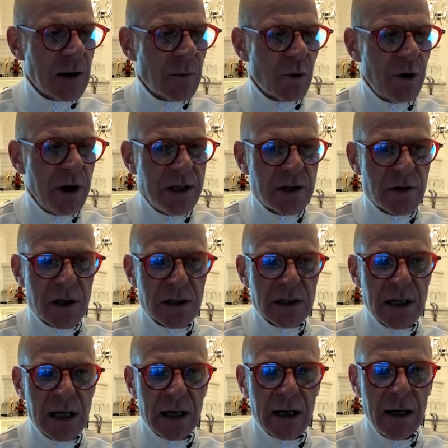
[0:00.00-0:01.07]
that were
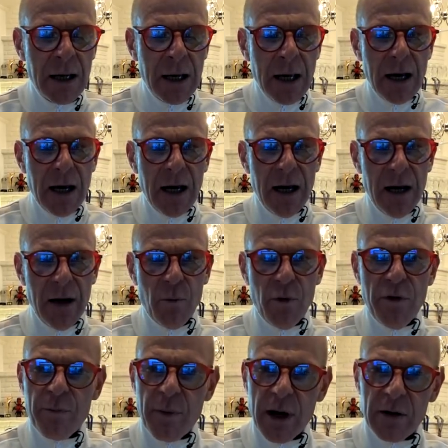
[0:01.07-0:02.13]
interesting
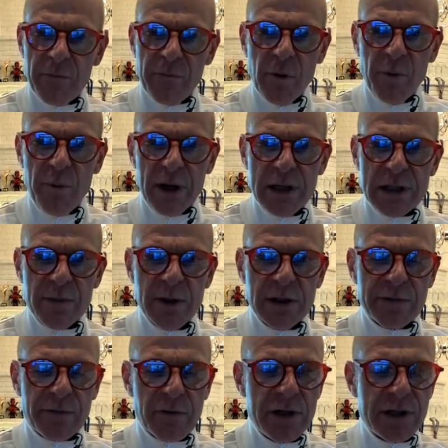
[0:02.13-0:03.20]
with microphone placement.
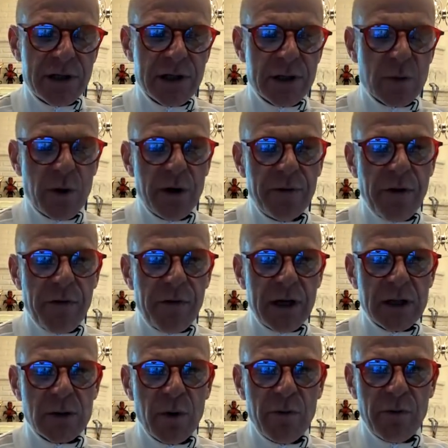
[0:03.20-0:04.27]
For instance, one of the
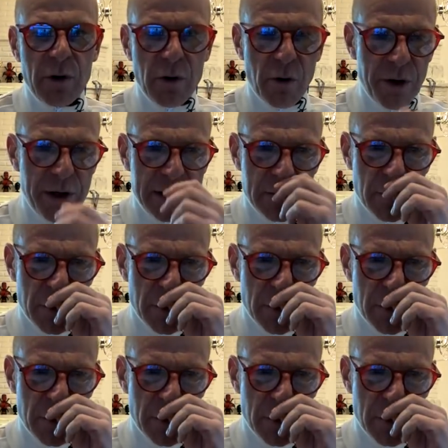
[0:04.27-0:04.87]
things we recorded